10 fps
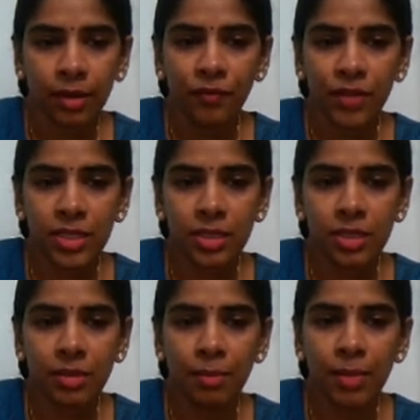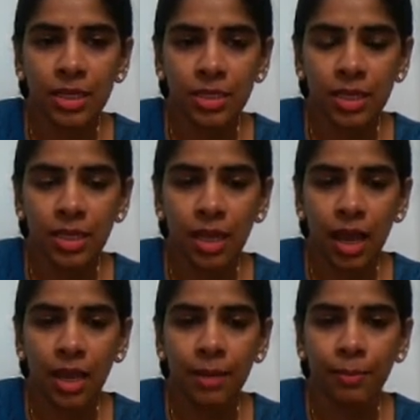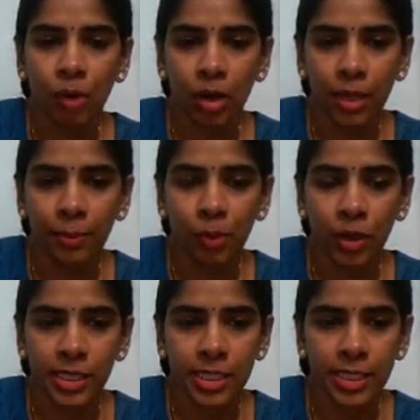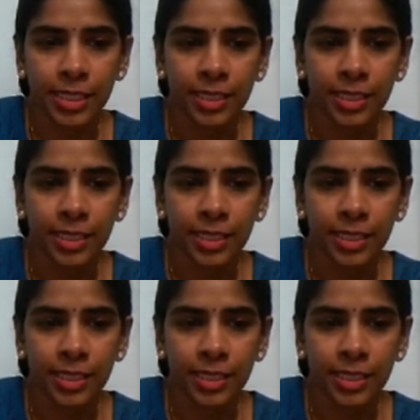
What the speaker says: fixed melting and boiling points,